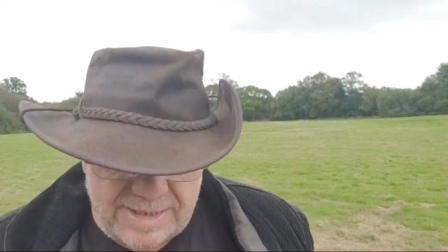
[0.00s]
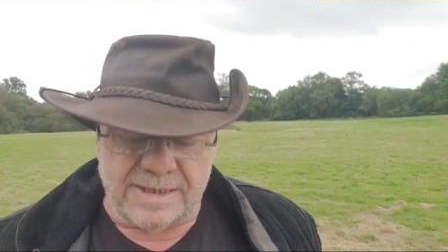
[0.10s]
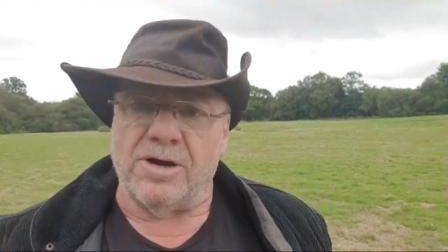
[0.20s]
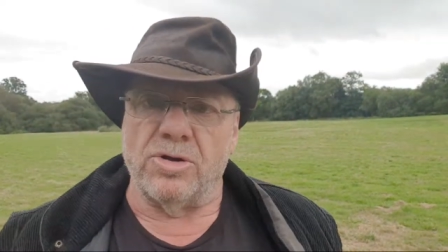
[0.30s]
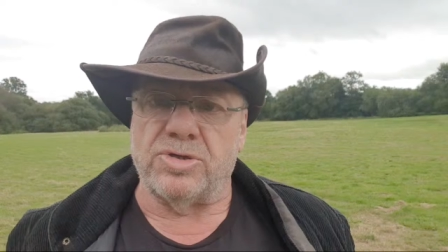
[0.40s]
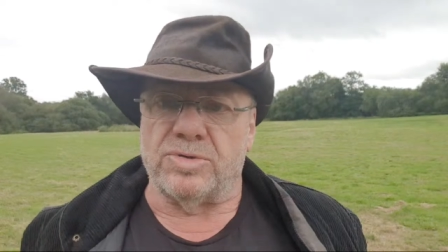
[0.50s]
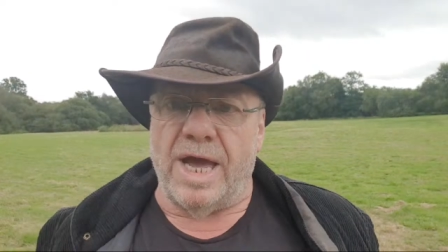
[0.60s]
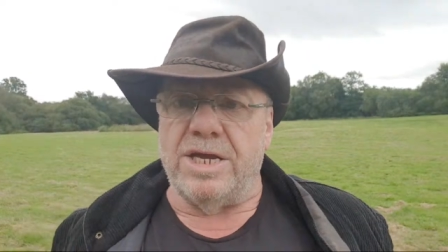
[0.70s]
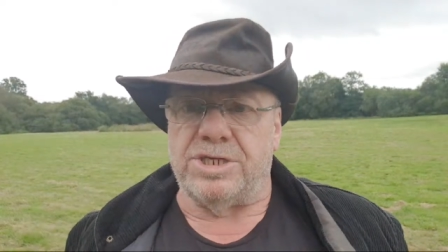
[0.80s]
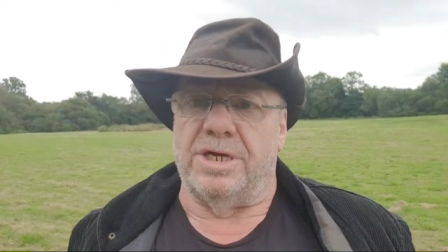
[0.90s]
a
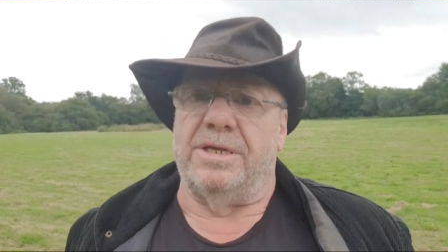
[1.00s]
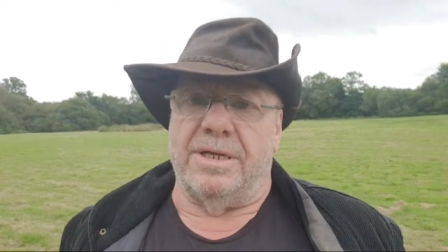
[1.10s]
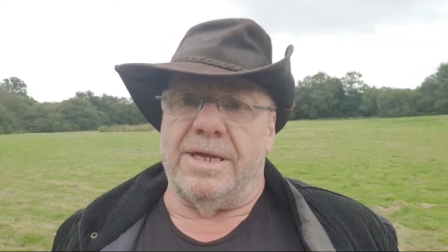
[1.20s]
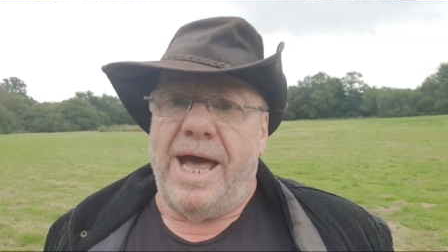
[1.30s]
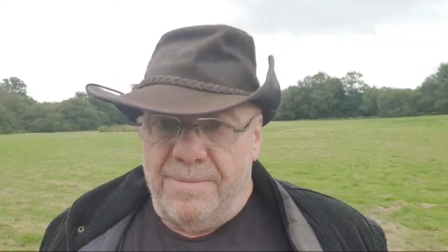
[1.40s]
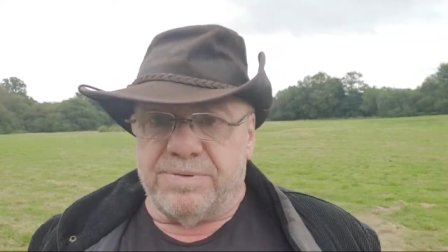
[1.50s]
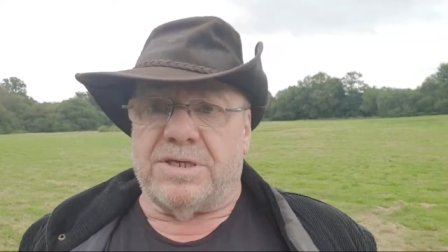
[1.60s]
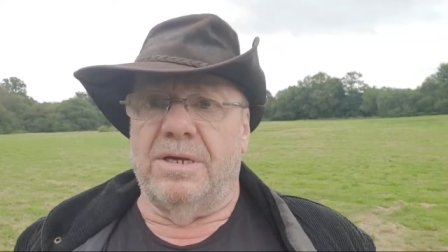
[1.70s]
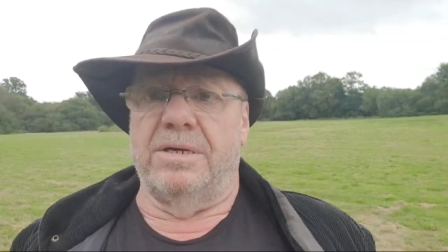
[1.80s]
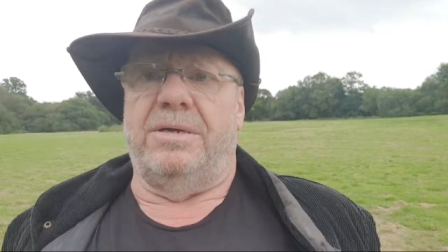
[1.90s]
consultation that
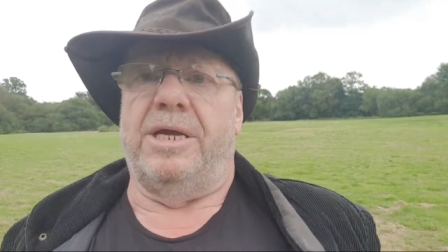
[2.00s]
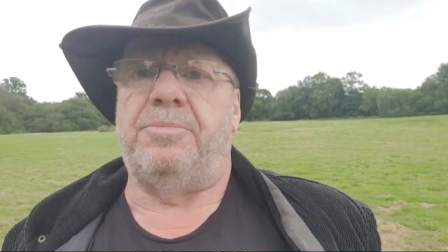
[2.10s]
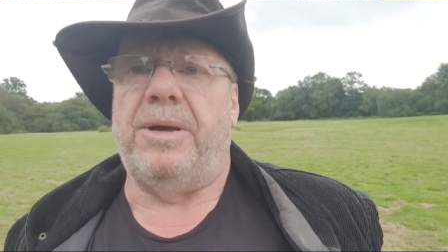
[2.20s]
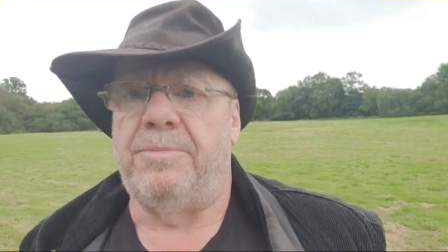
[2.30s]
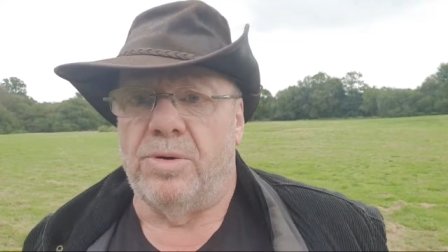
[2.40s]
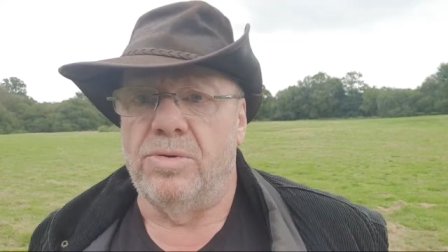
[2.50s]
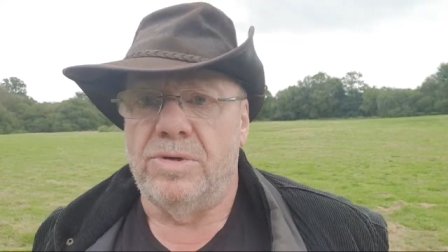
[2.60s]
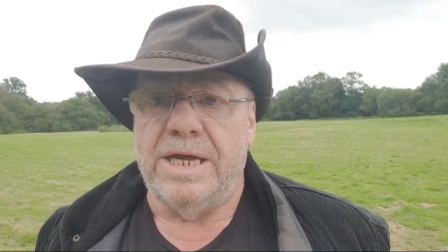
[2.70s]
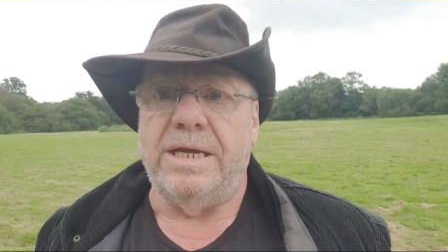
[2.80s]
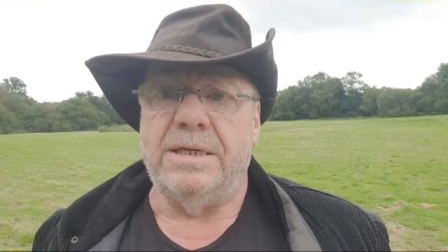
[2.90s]
absolutely people
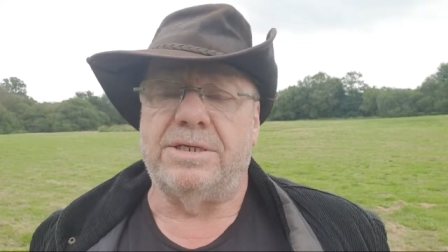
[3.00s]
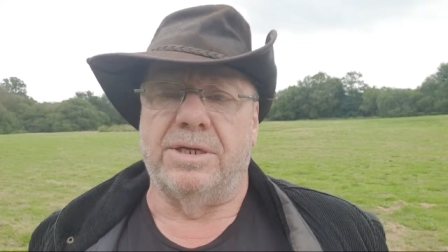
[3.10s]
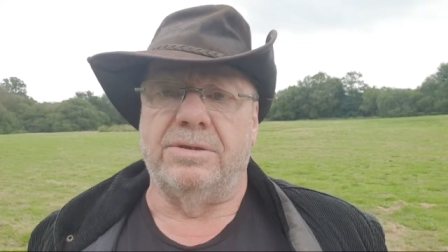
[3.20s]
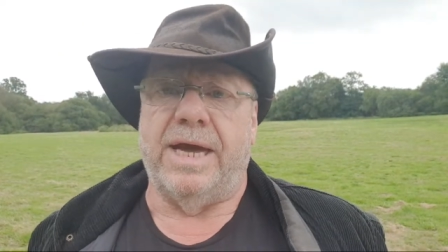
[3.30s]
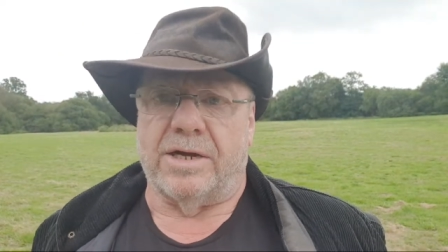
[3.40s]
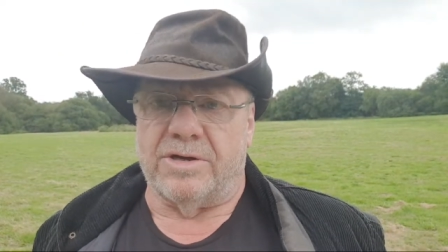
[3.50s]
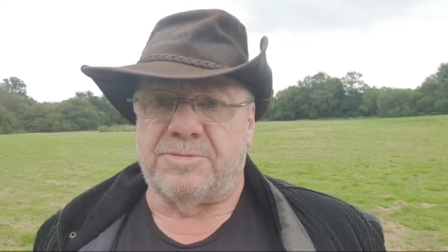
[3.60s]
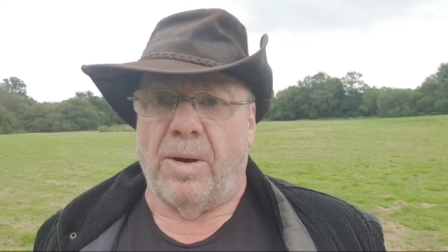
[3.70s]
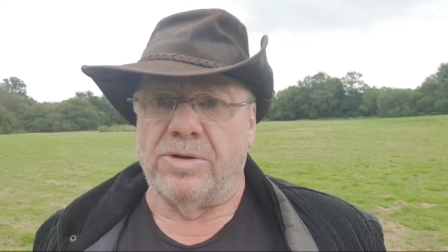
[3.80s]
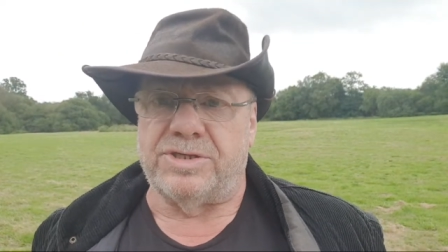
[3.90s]
need to get a
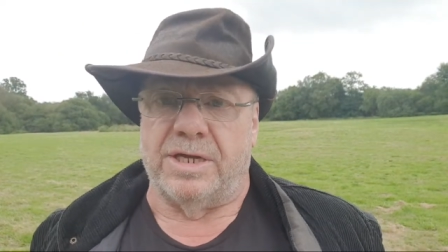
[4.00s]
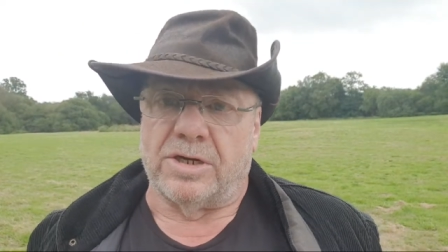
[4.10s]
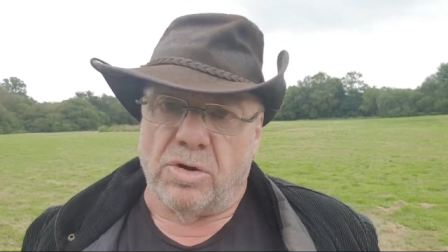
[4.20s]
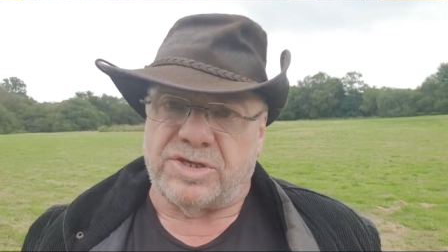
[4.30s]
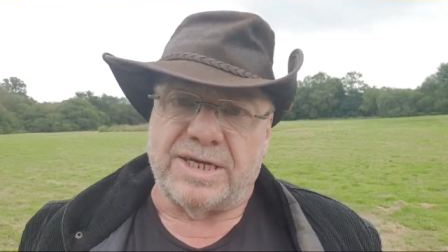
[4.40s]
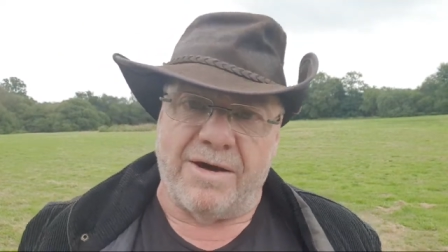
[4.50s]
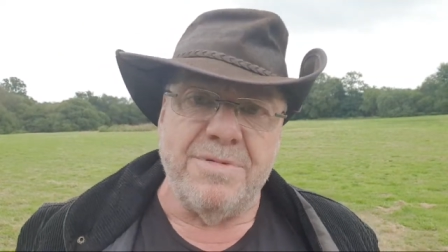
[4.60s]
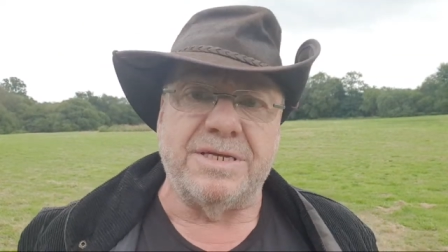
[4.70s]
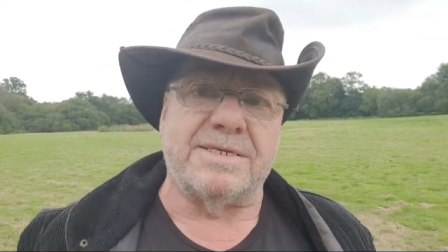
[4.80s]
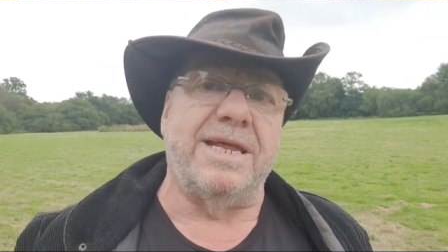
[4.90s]
response in. Of course, the
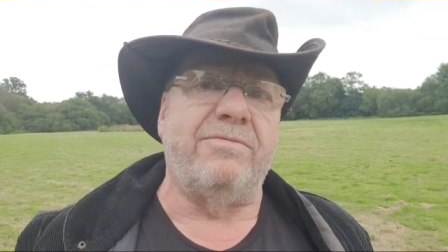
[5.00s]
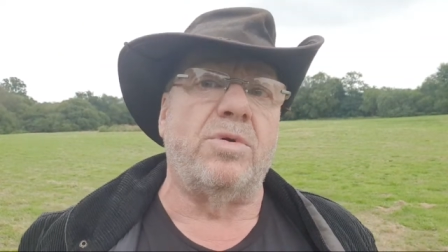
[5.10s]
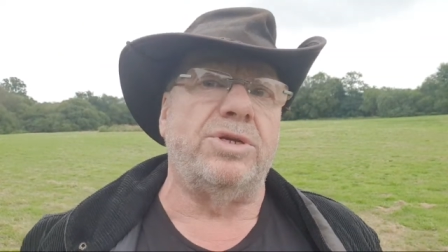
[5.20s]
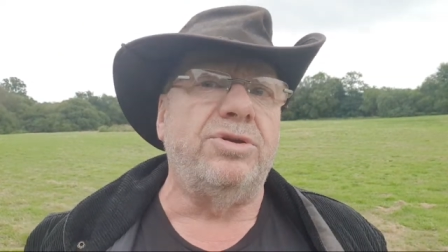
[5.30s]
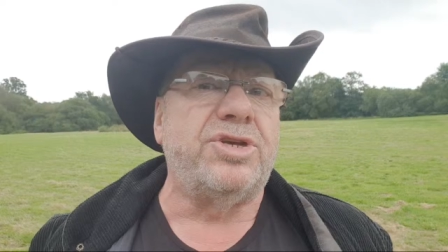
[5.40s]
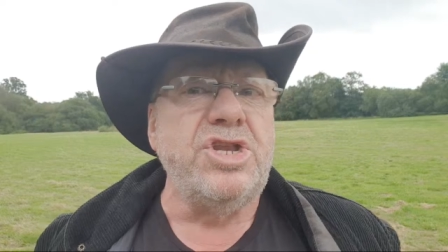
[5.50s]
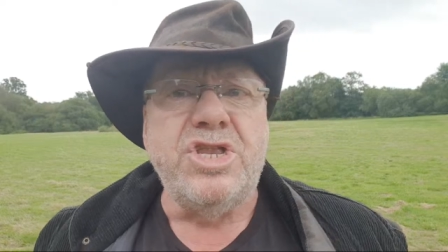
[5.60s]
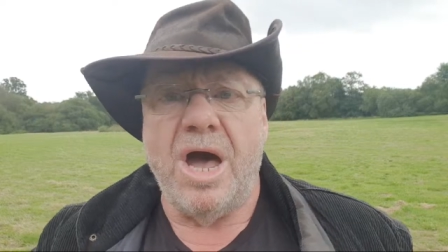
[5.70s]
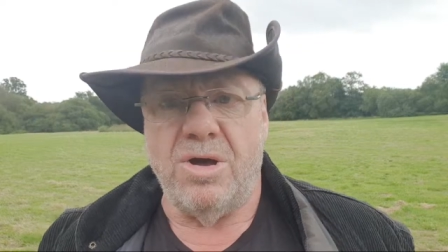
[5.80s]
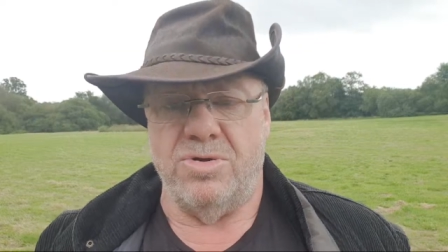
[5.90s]
government doesn't even want you to
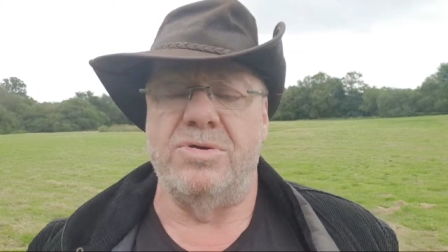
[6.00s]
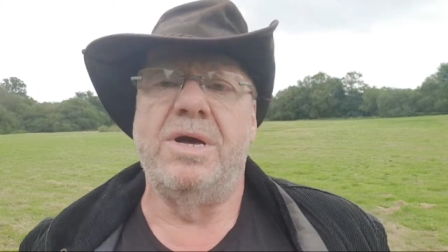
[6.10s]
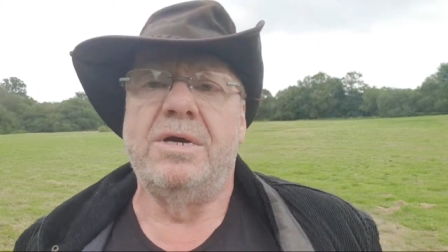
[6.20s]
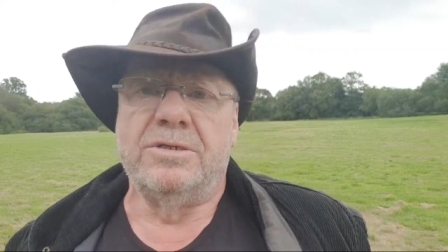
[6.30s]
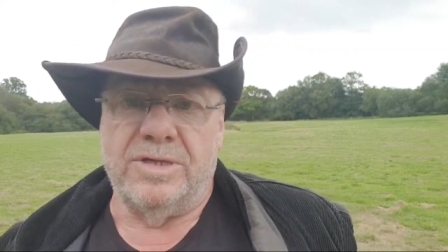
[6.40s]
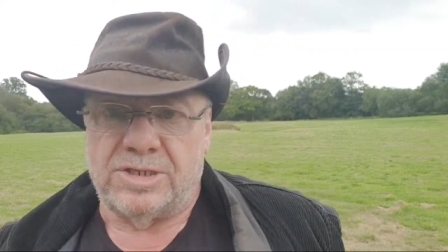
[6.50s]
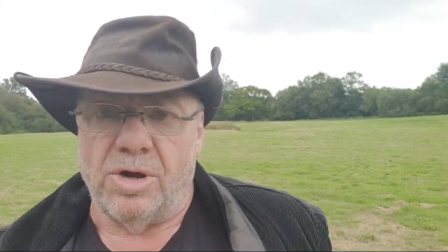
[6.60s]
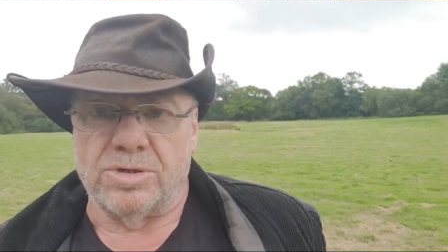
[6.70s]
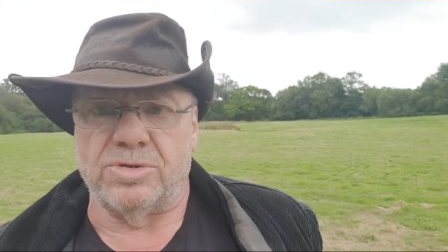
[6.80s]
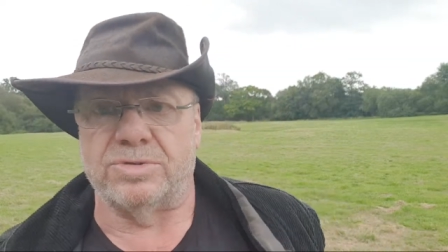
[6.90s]
know that this
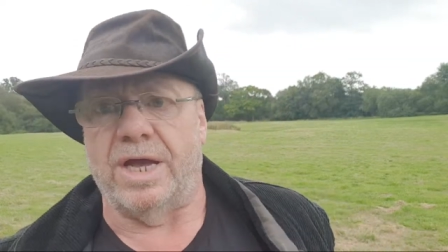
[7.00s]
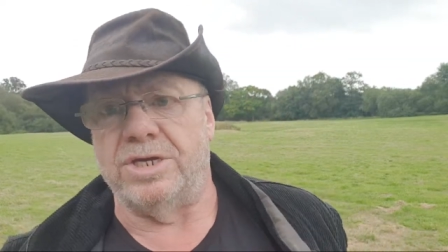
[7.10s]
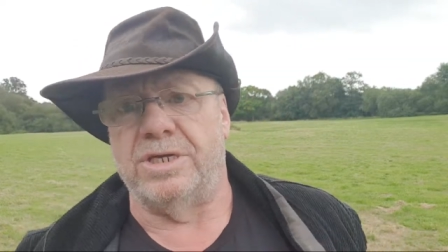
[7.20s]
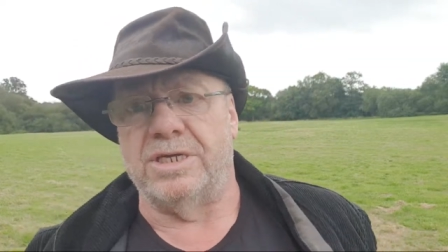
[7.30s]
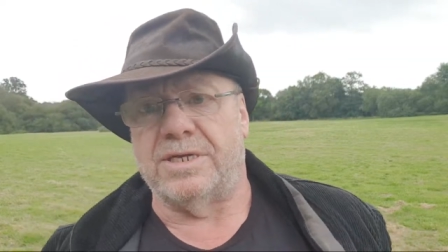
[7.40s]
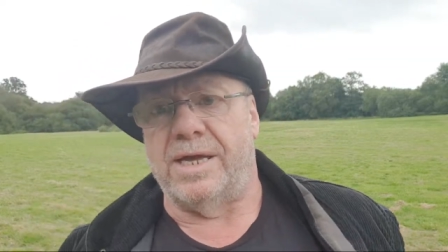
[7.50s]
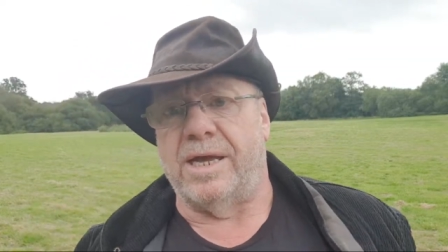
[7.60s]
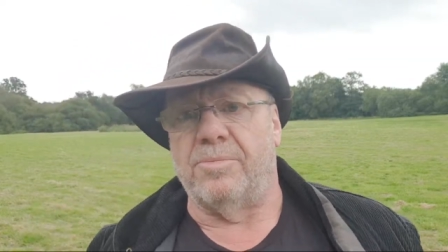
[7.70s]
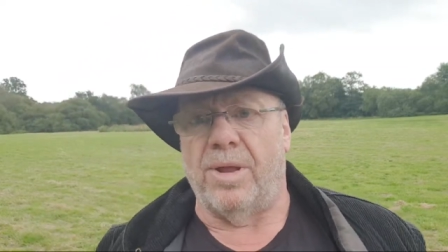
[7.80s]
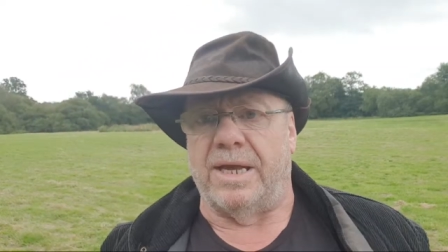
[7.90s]
consultation is
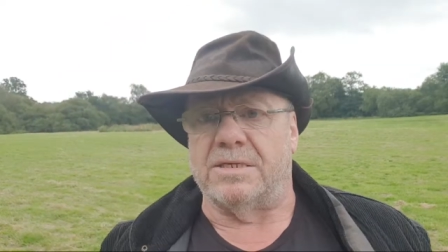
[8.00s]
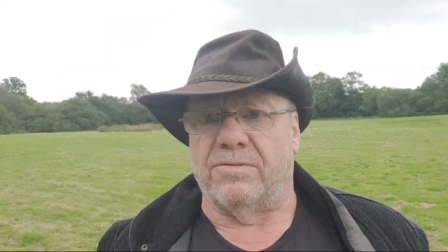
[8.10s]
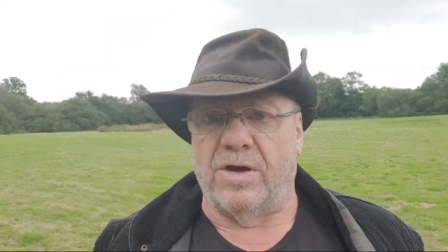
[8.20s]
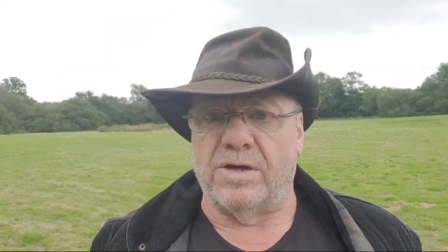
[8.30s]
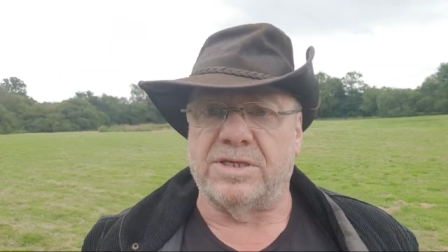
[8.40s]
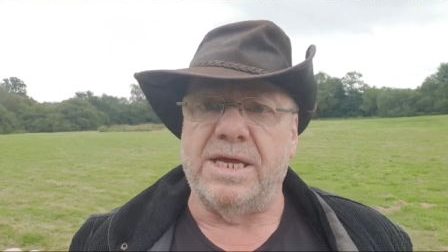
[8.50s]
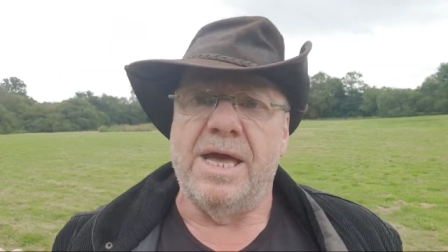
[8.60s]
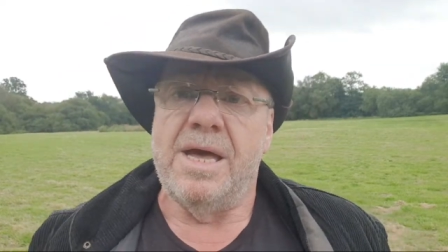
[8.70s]
taking place. The first the